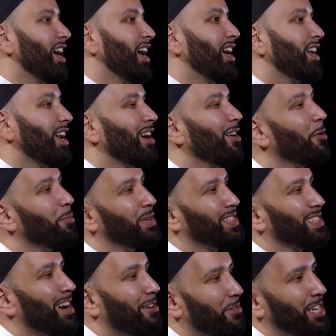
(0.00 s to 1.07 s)
and I hope
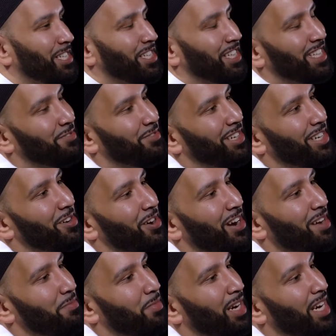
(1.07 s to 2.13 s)
he's not watching this video. All
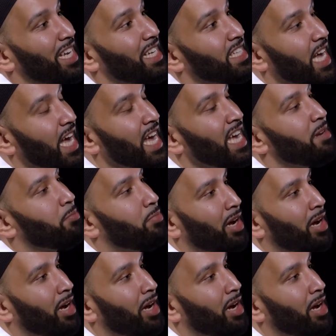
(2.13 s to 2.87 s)
right, but his 8